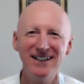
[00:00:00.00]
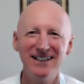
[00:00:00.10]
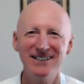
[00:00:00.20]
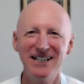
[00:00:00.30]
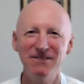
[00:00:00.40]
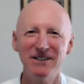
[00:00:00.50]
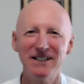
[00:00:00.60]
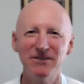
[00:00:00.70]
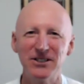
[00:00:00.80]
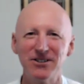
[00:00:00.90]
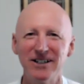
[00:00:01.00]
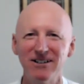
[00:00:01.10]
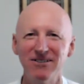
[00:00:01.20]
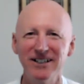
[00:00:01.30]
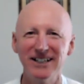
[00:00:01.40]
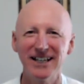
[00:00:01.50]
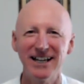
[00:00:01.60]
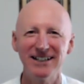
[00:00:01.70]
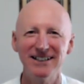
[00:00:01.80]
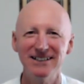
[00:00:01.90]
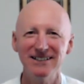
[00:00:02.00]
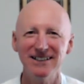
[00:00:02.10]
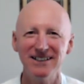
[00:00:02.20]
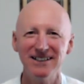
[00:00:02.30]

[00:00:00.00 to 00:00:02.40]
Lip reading: Has anyone ever tried holding a cat down?